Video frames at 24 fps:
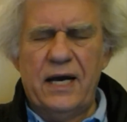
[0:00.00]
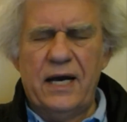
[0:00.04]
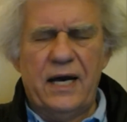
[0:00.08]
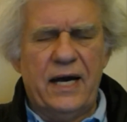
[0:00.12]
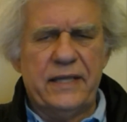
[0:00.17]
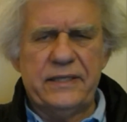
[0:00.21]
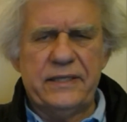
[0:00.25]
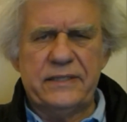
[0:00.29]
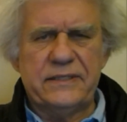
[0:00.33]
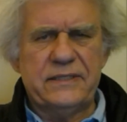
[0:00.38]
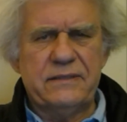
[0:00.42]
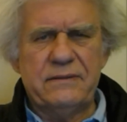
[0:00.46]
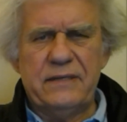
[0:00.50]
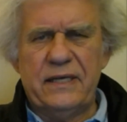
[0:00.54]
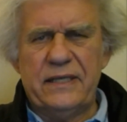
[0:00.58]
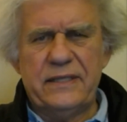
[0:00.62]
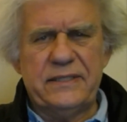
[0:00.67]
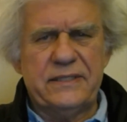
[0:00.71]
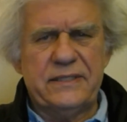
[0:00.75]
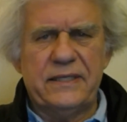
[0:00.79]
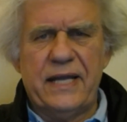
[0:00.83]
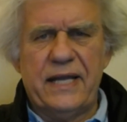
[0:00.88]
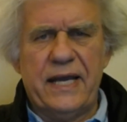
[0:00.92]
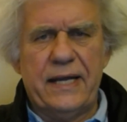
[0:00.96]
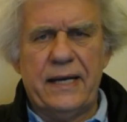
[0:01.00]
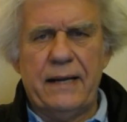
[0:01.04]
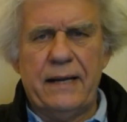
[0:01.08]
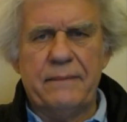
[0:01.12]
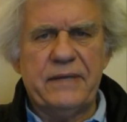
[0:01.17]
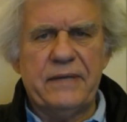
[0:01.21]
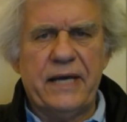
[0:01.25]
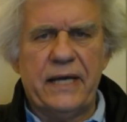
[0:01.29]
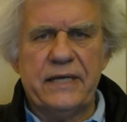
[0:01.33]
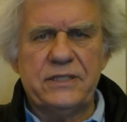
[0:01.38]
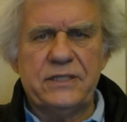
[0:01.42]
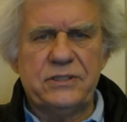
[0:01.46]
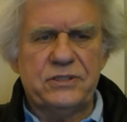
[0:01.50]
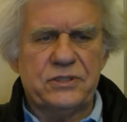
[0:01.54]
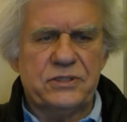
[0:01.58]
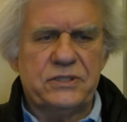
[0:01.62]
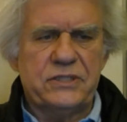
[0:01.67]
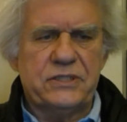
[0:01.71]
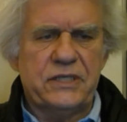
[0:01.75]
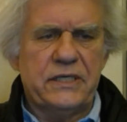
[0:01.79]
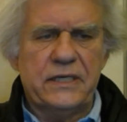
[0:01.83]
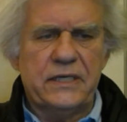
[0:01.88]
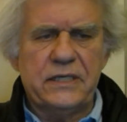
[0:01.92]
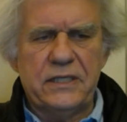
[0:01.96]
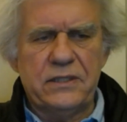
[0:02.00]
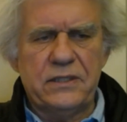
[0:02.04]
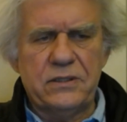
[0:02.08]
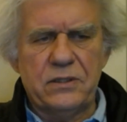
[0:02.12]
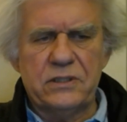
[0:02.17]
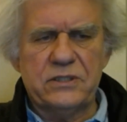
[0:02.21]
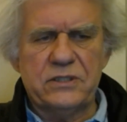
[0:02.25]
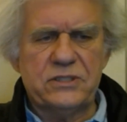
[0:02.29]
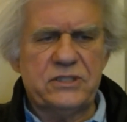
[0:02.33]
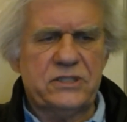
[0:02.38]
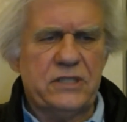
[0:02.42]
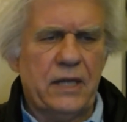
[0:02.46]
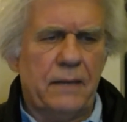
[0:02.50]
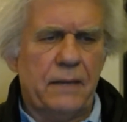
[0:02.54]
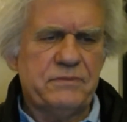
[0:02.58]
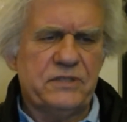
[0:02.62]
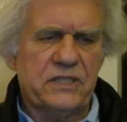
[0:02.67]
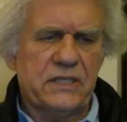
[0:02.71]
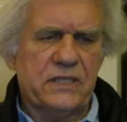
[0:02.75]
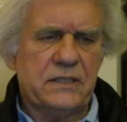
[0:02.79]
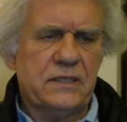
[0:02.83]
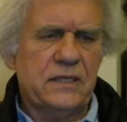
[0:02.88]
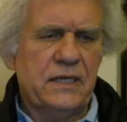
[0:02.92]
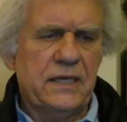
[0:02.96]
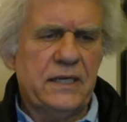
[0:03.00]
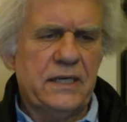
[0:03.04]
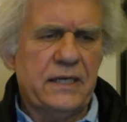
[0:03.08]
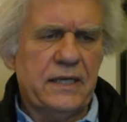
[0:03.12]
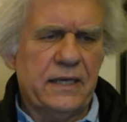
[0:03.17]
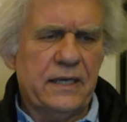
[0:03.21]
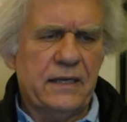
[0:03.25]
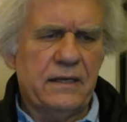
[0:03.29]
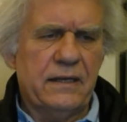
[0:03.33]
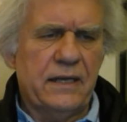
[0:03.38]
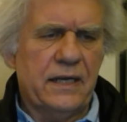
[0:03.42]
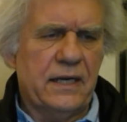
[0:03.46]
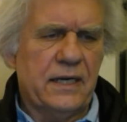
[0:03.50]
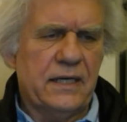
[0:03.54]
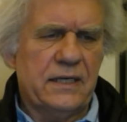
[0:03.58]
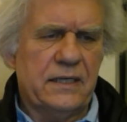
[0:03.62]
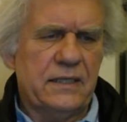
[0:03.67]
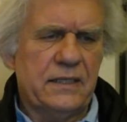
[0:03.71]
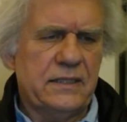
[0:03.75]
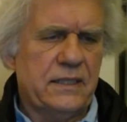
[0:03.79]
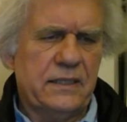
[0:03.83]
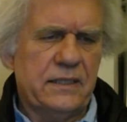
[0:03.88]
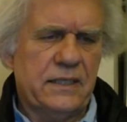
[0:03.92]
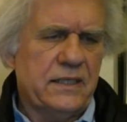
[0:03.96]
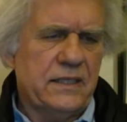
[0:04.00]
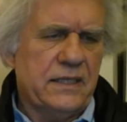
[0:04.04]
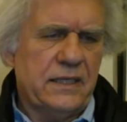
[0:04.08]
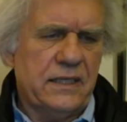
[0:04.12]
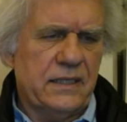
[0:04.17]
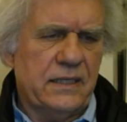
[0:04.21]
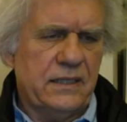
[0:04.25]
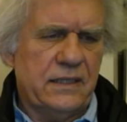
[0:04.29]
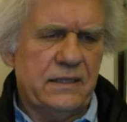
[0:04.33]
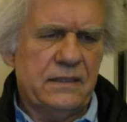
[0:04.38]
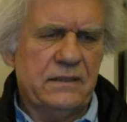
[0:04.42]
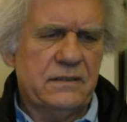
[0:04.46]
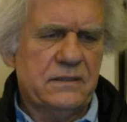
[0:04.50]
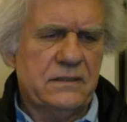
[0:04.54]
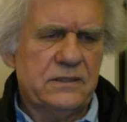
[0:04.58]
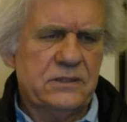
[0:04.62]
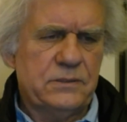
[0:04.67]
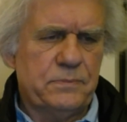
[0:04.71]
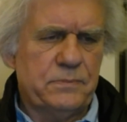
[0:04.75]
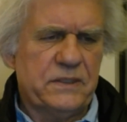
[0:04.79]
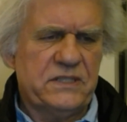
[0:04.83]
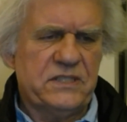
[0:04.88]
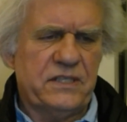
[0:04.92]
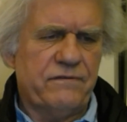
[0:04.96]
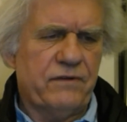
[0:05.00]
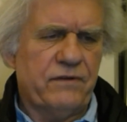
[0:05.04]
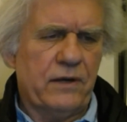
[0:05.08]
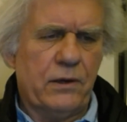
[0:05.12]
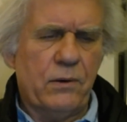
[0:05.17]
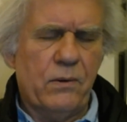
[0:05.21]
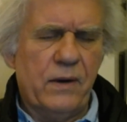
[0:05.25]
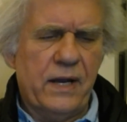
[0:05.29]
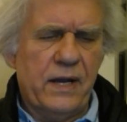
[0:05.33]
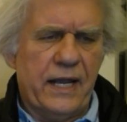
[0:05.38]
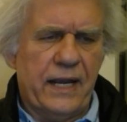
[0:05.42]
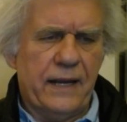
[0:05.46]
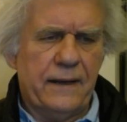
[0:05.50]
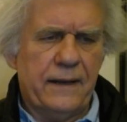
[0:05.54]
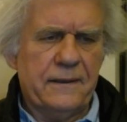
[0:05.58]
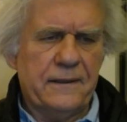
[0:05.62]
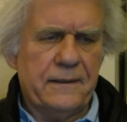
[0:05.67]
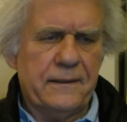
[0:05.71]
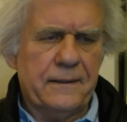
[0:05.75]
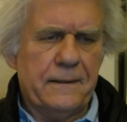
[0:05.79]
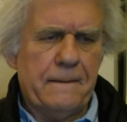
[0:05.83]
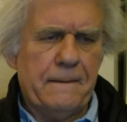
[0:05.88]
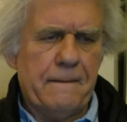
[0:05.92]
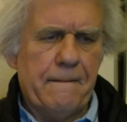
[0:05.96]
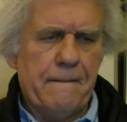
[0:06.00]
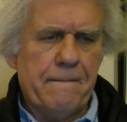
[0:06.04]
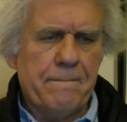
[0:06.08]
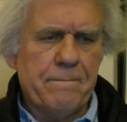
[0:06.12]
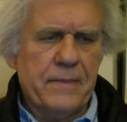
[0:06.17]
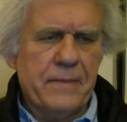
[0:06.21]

Other other than that, I'm not interested in either subject in uh, in any specific way. You know.